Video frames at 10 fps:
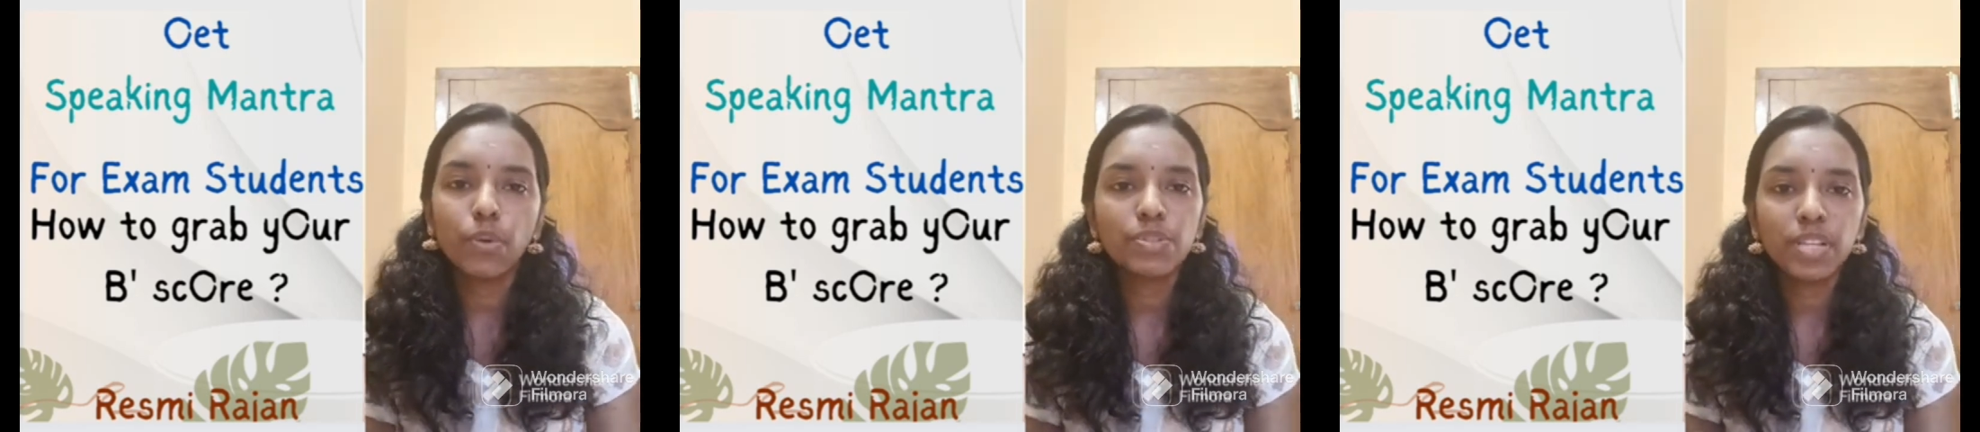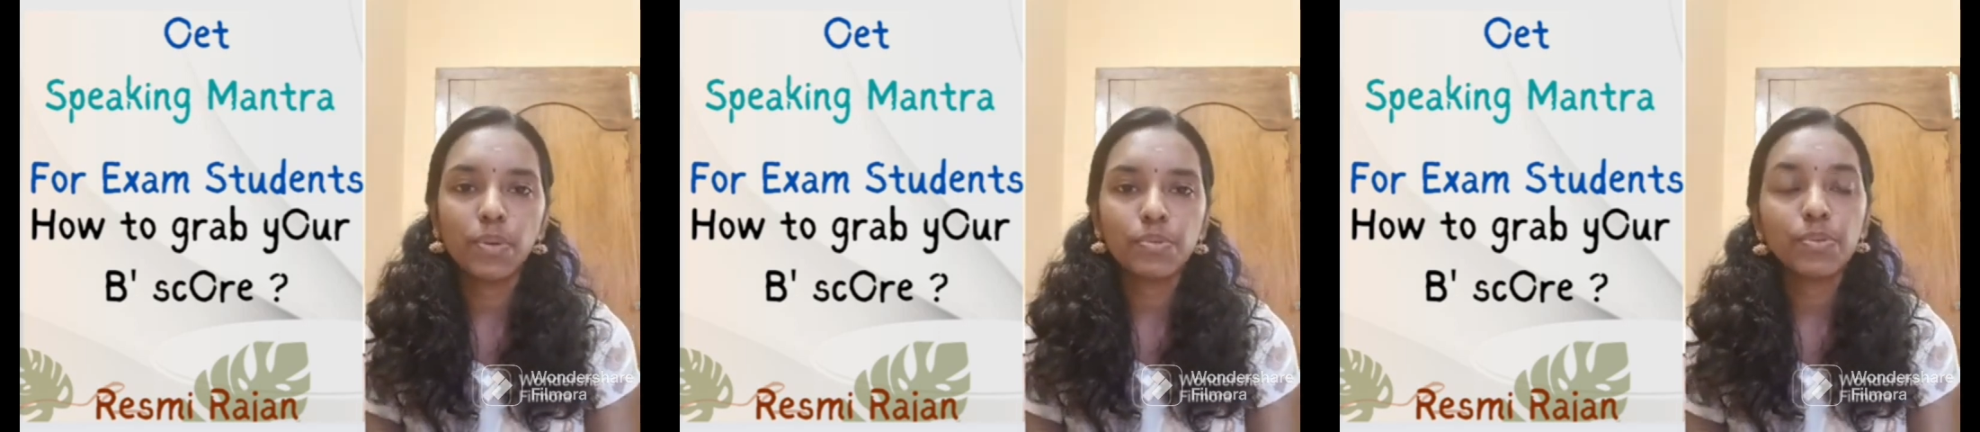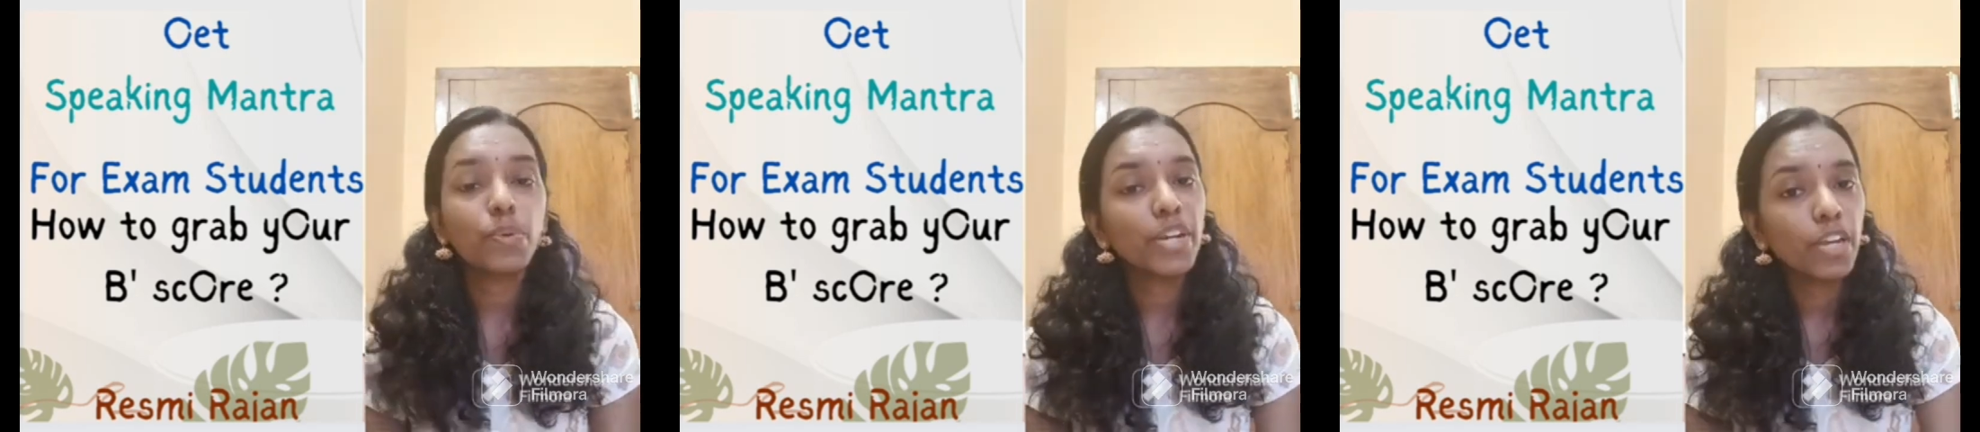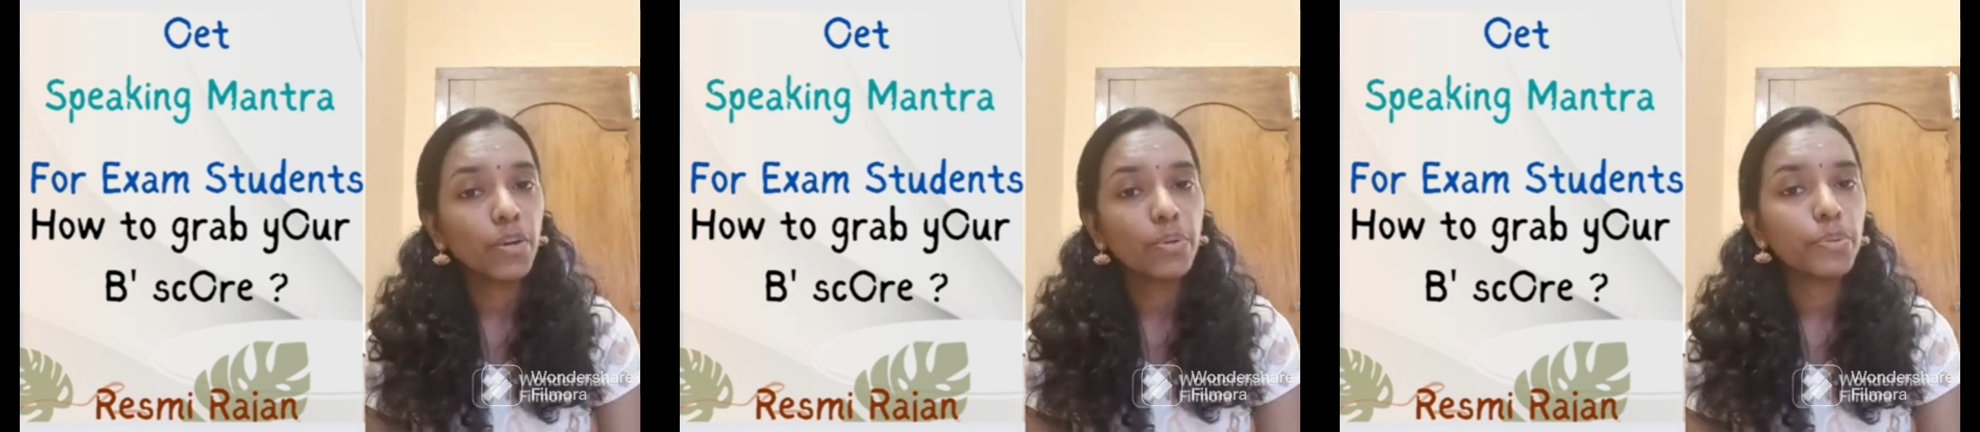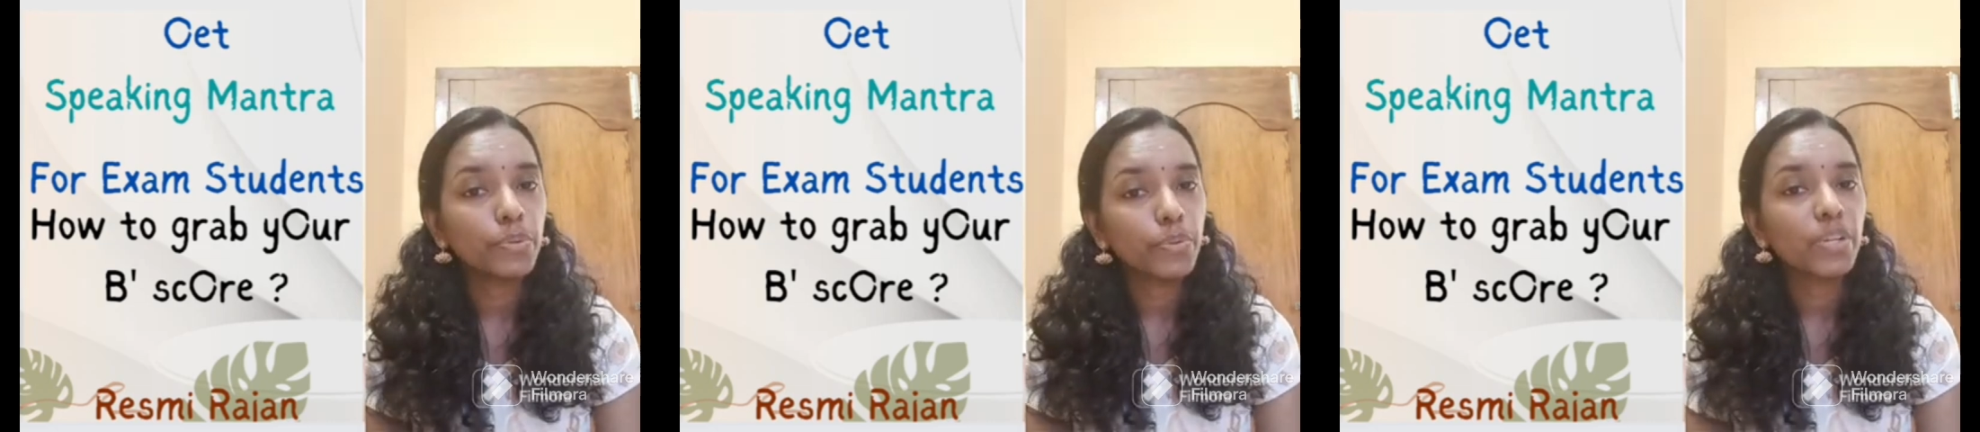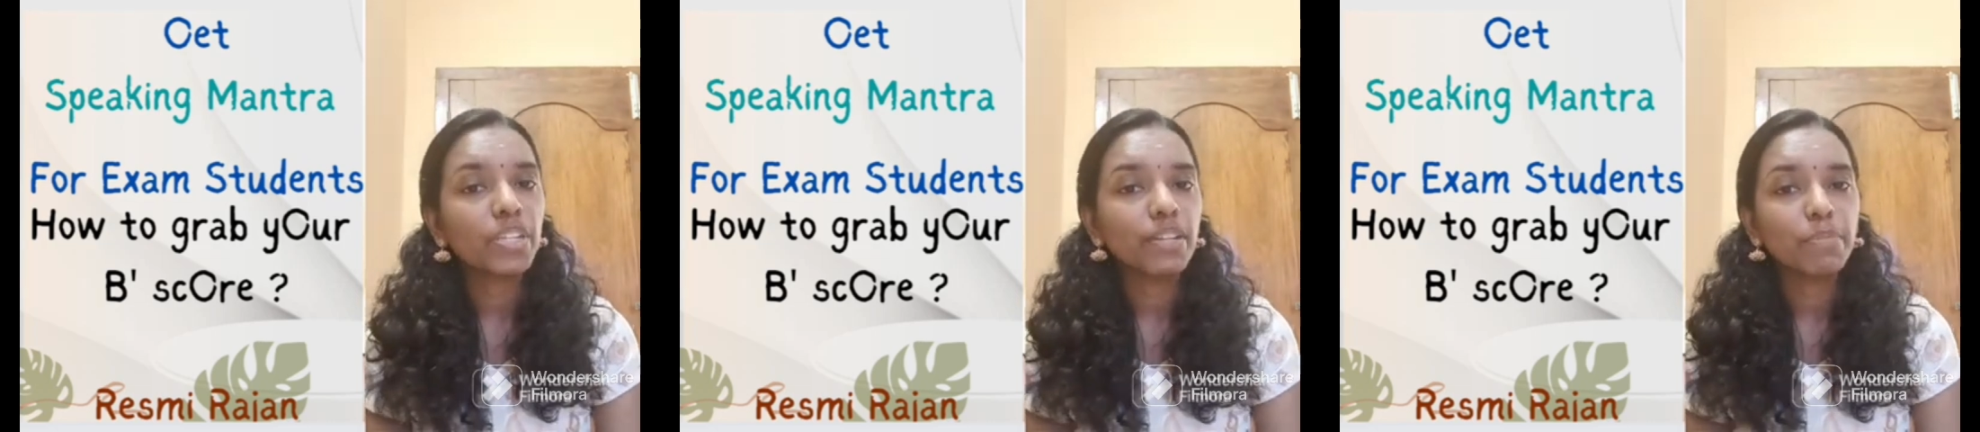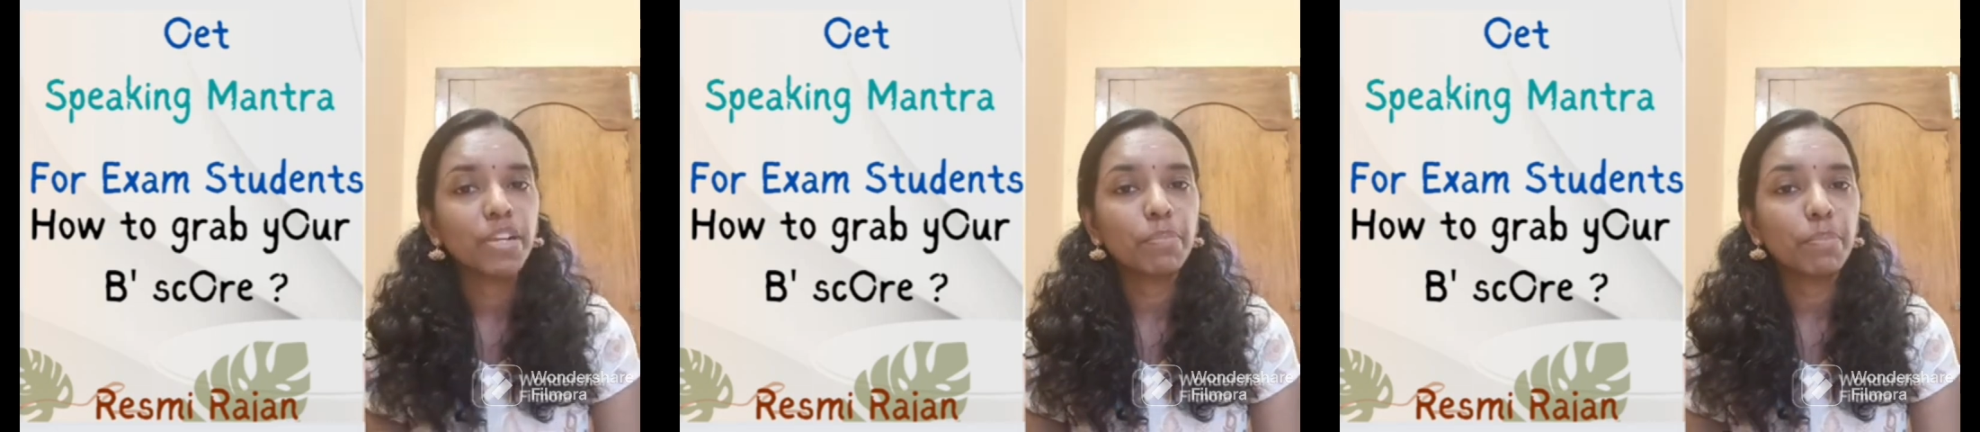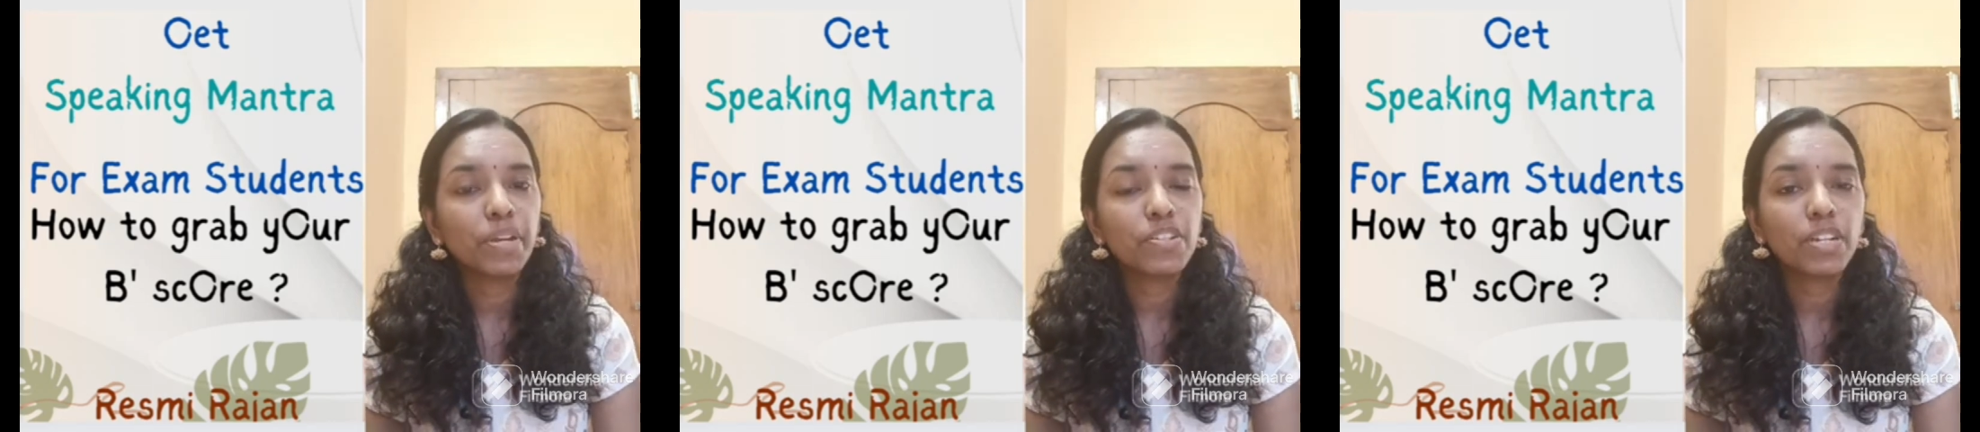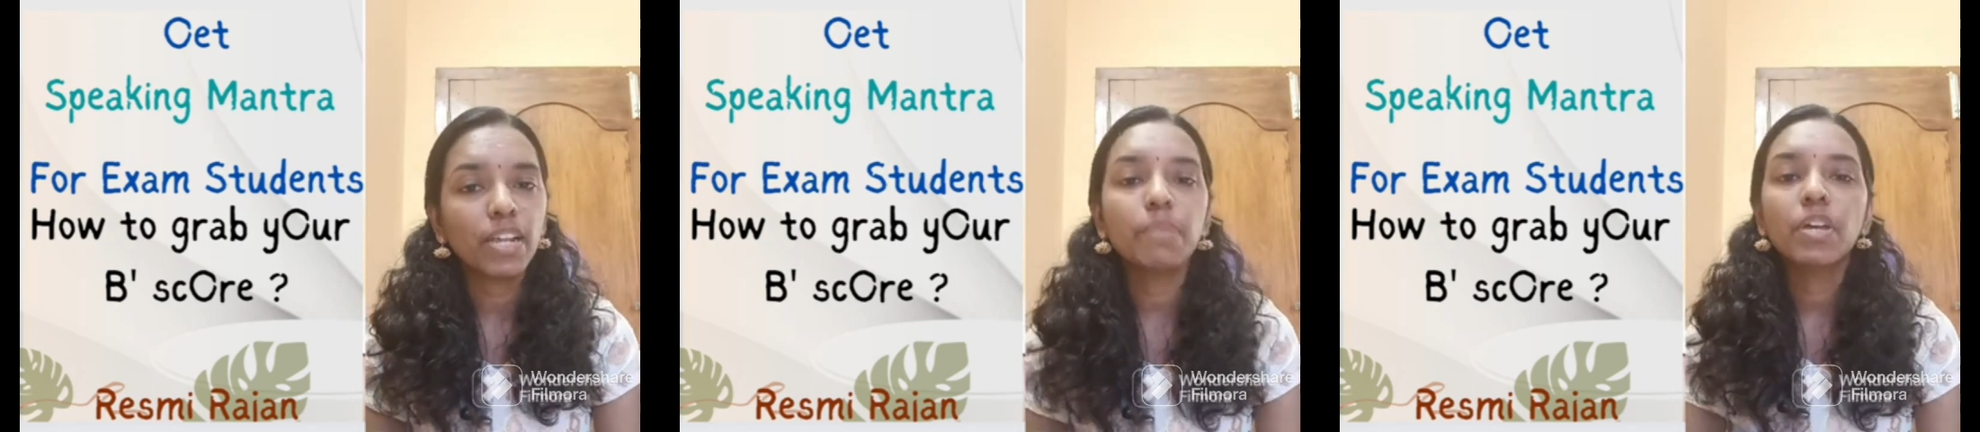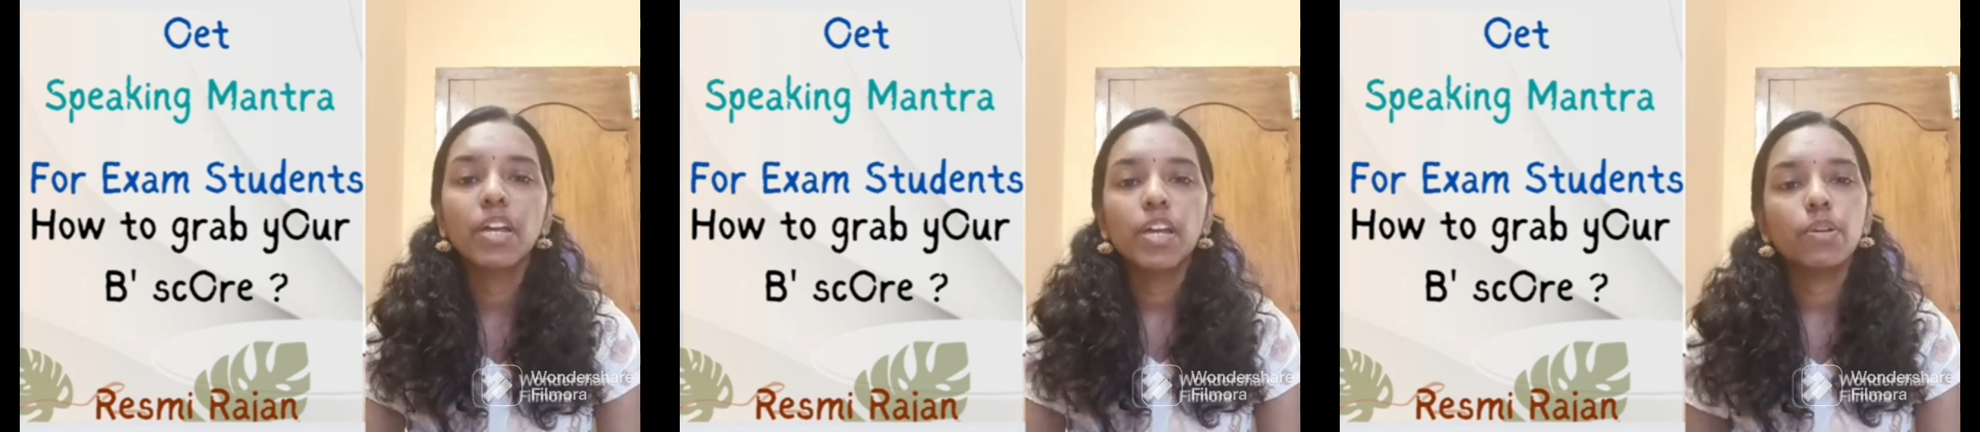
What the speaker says: John's house? So what you have to do during 3-minute preparation time,